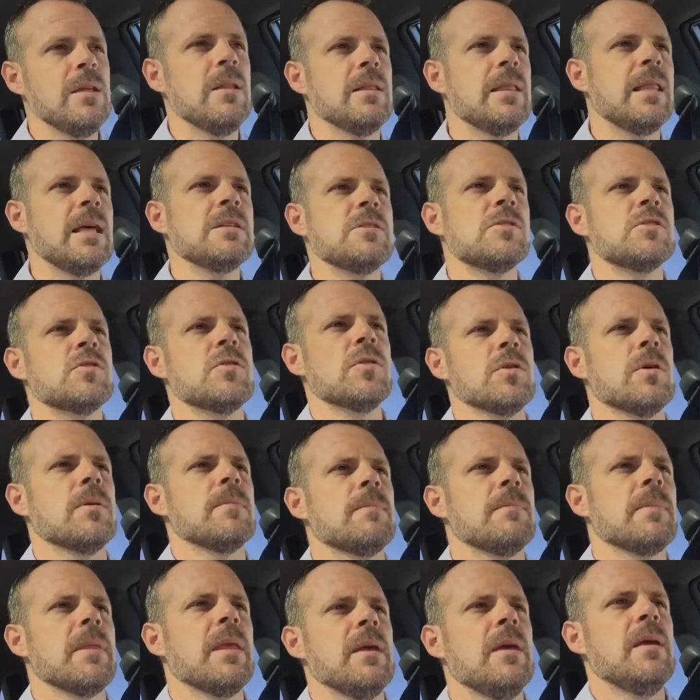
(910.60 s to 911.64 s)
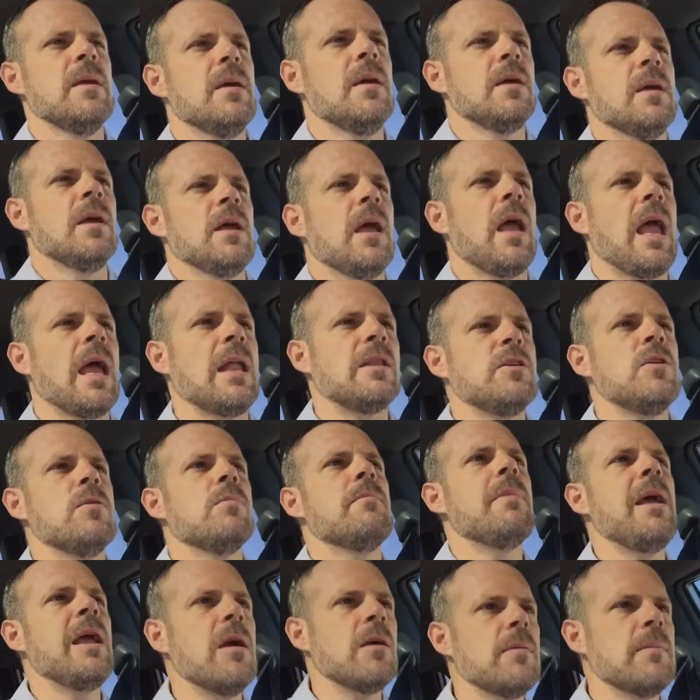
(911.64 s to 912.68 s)
That's true. And you
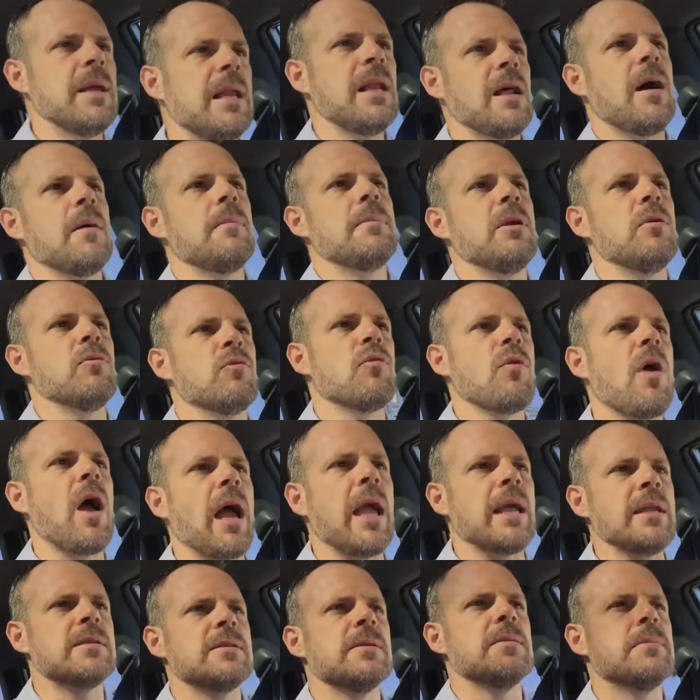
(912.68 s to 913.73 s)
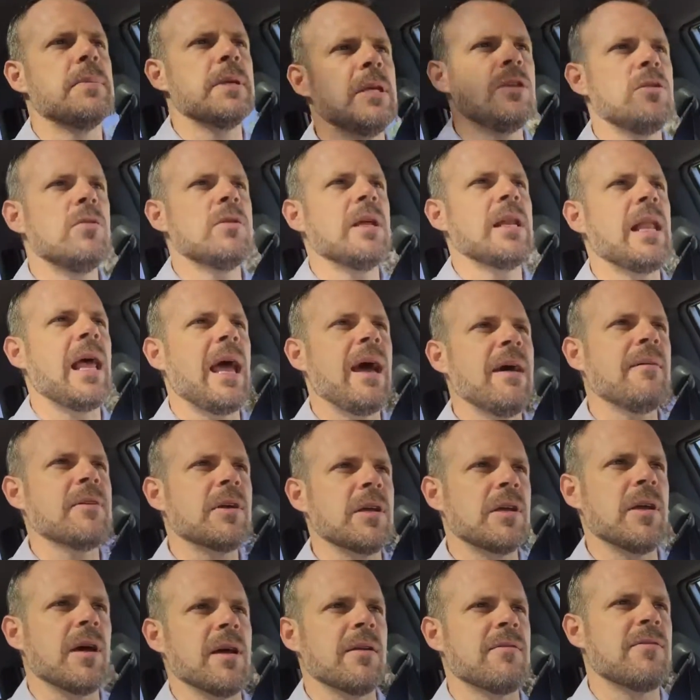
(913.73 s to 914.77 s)
may or may not be right, but you can have a
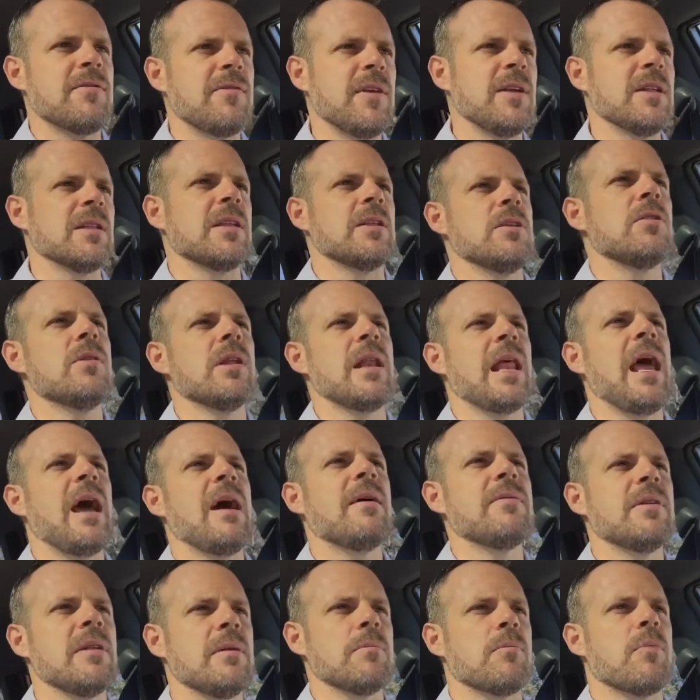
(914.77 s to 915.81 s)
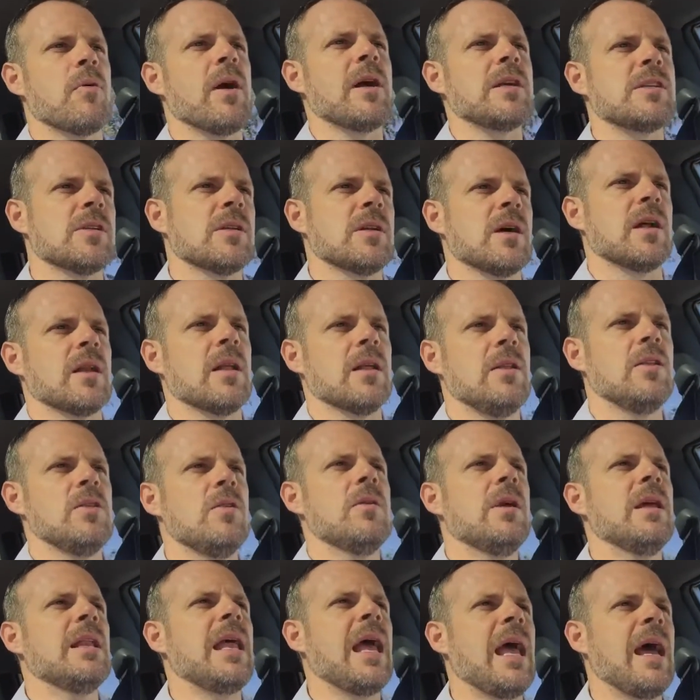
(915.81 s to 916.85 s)
gut feeling. You can have an impression on it. You
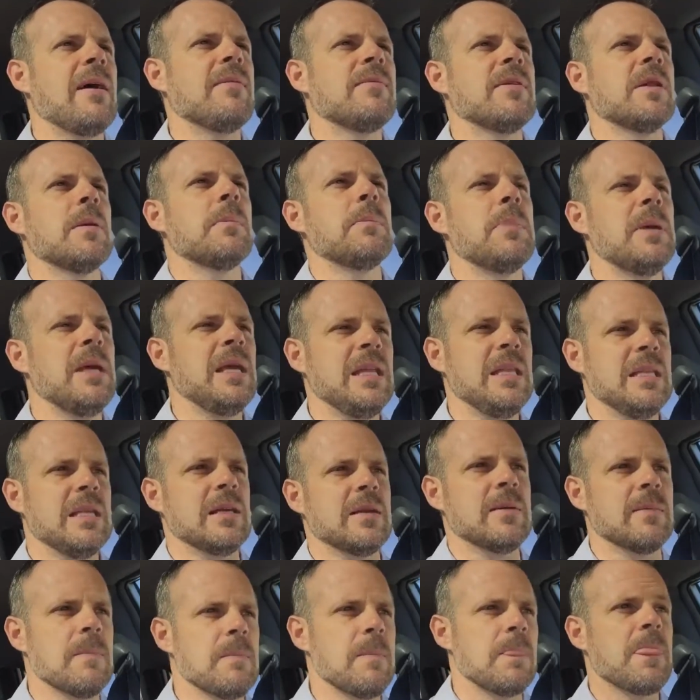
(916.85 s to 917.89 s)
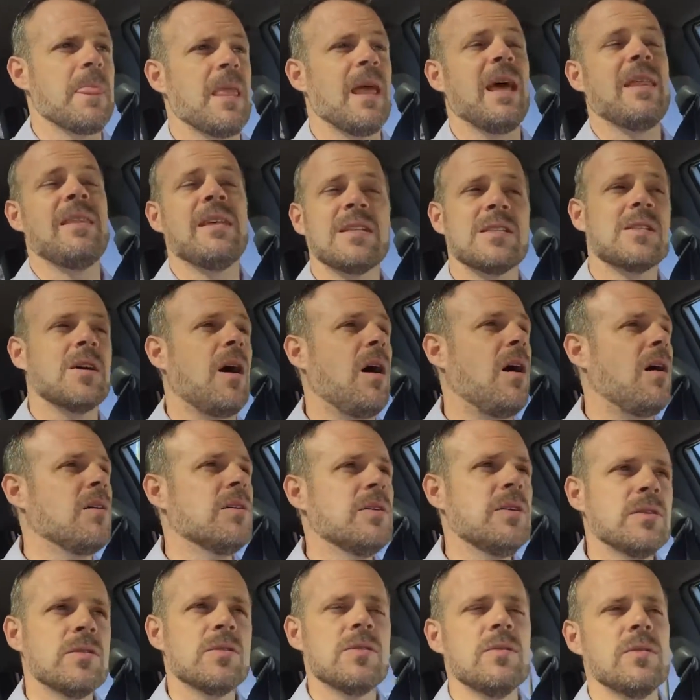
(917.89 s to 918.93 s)
can have an opinion. And that's all
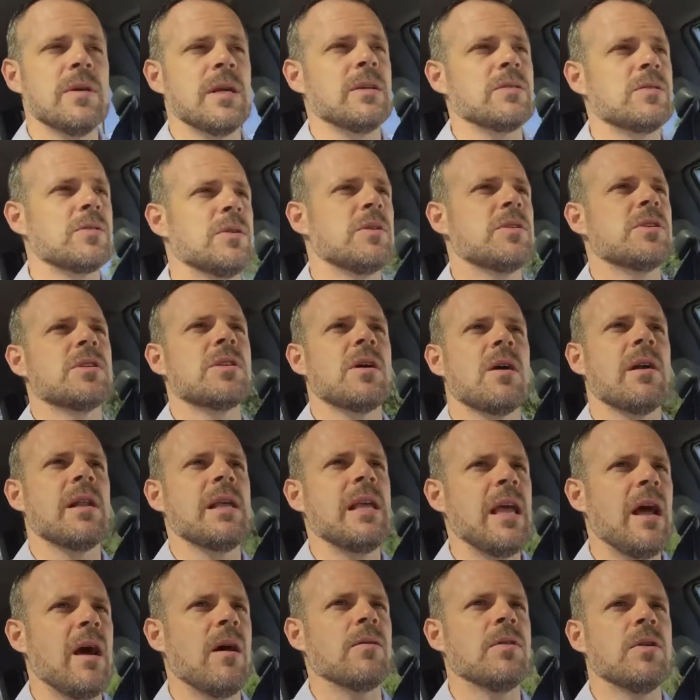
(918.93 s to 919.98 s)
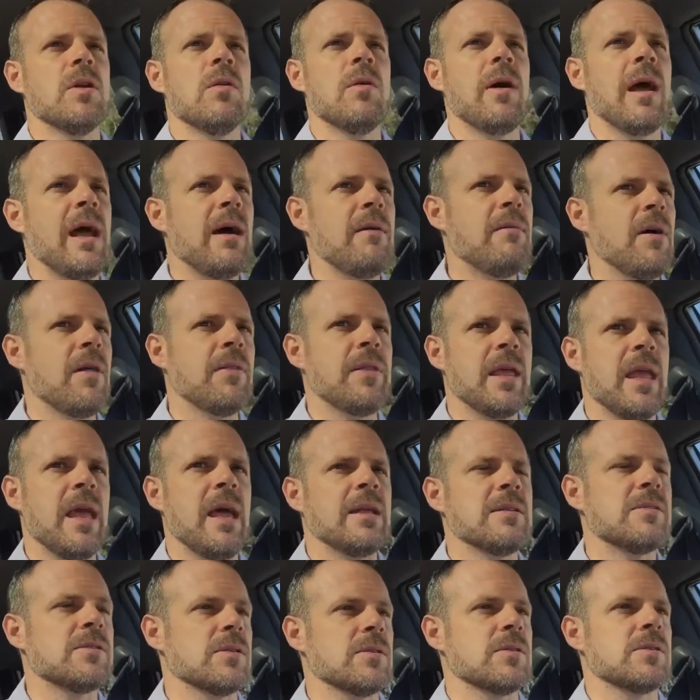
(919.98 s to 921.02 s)
you're doing is you're starting out. You don't have all the
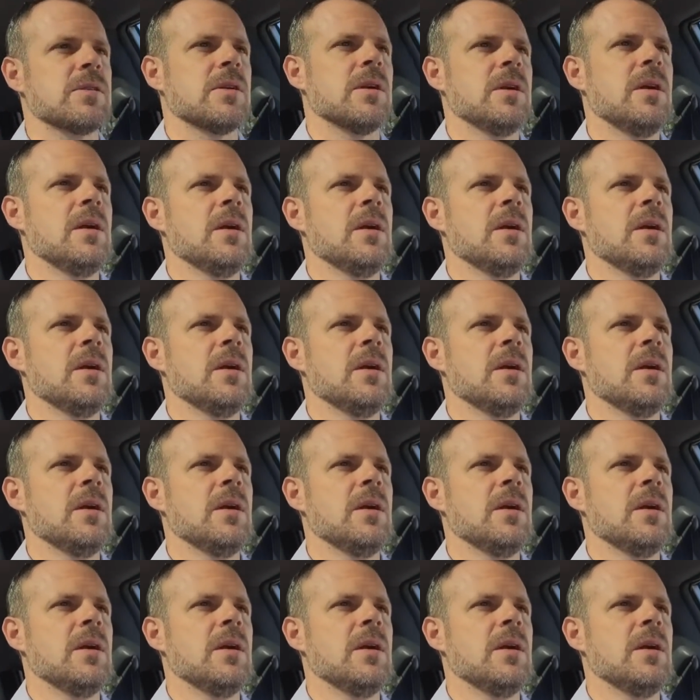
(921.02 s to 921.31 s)
answers.